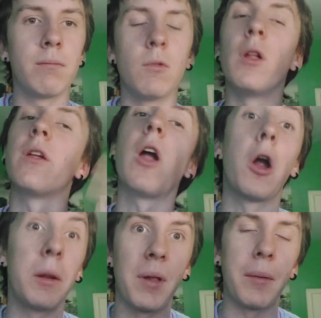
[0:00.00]
Well, they're not
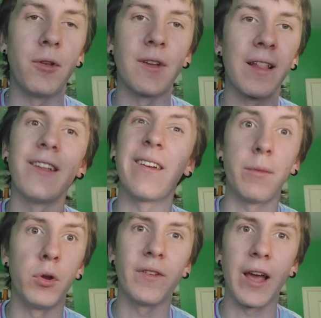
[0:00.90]
already playing music unless you have
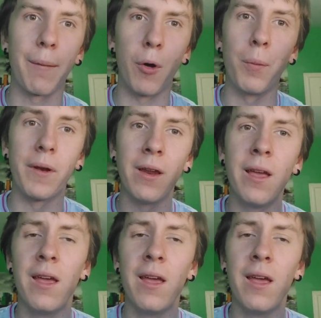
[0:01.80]
your music app open.